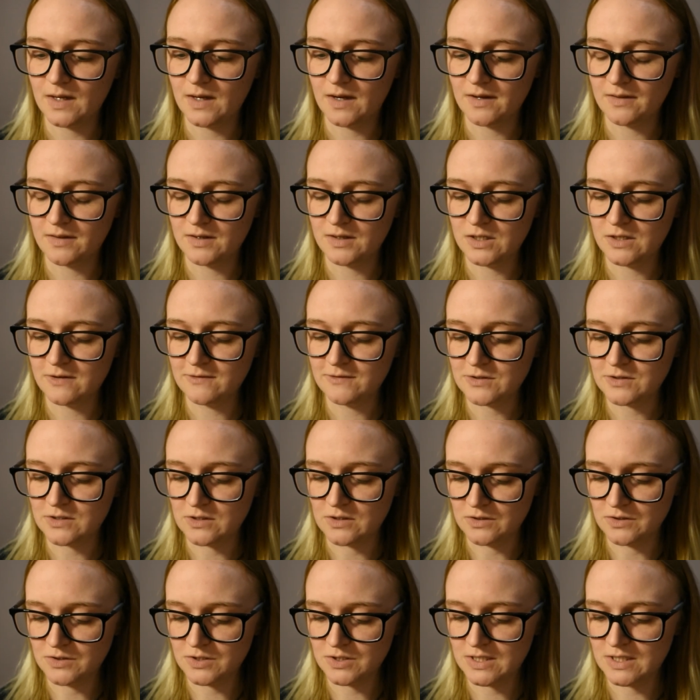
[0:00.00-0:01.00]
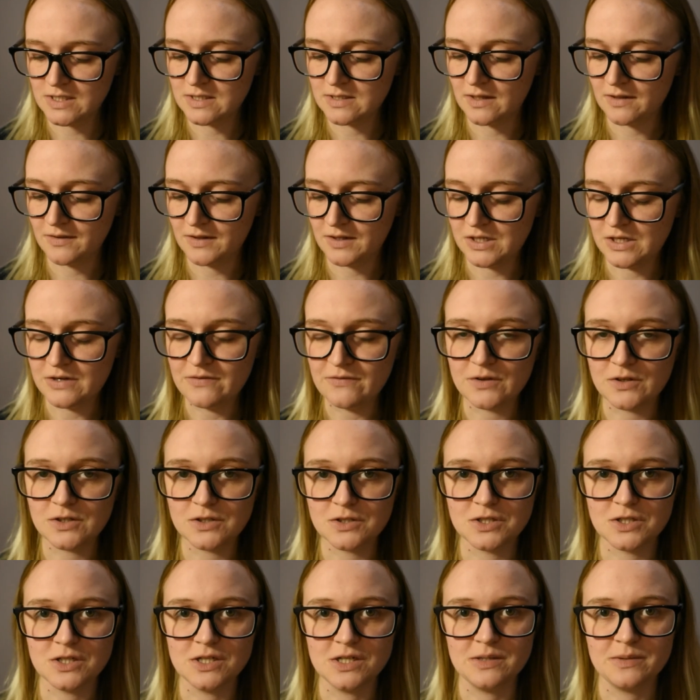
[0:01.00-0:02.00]
I think you've just lost it. I think you've
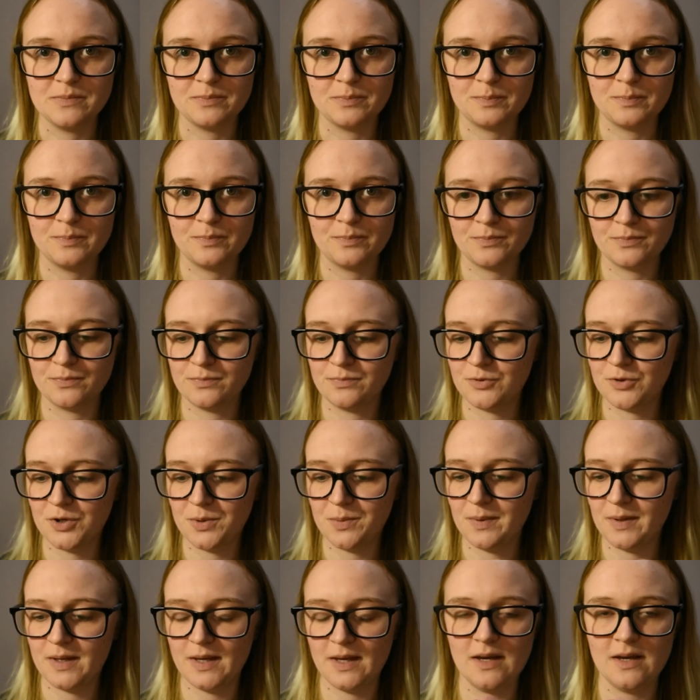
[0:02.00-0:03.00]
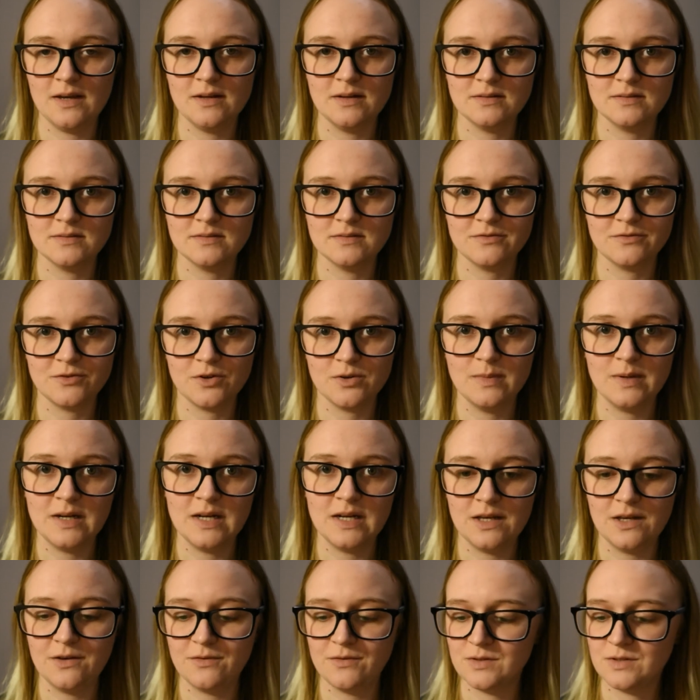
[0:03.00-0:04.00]
got to propagate from a
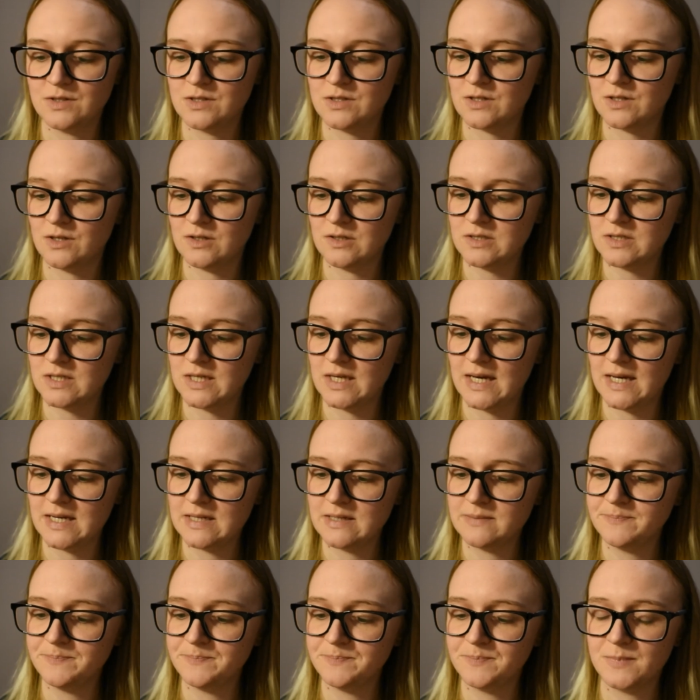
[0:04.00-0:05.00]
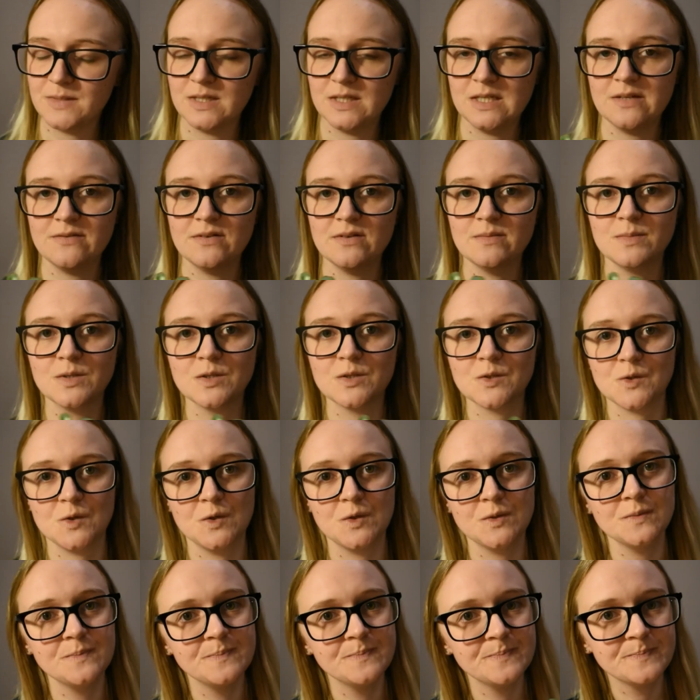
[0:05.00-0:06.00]
leaf and start again. Give it more
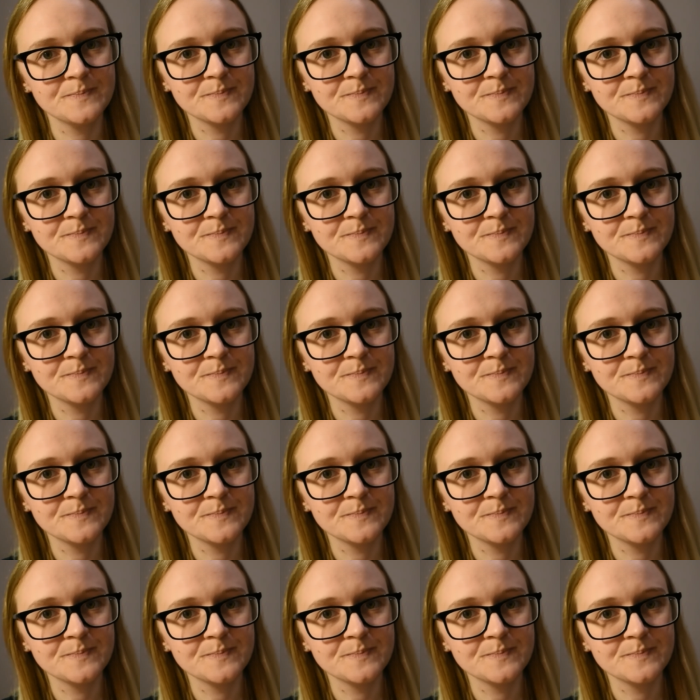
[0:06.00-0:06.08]
sun.